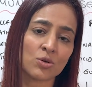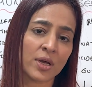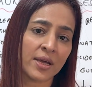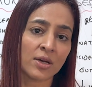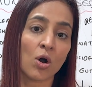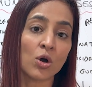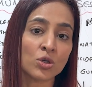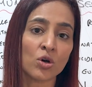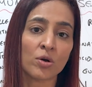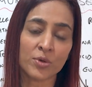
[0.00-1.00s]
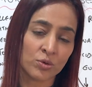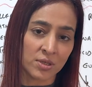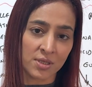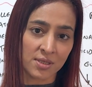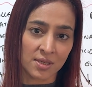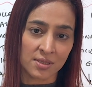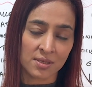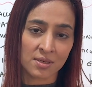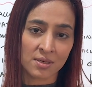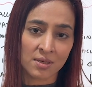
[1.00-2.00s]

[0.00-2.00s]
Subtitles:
to getting autoimmune diseases.